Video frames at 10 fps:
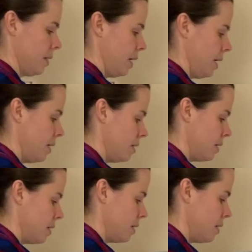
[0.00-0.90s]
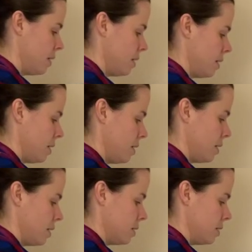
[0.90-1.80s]
Okay.
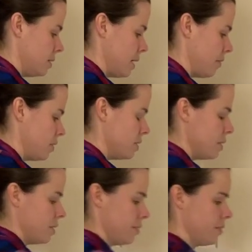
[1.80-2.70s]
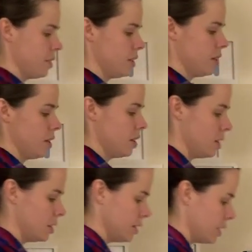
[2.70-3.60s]
So 7.
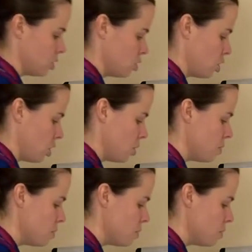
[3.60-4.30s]
So that's 2.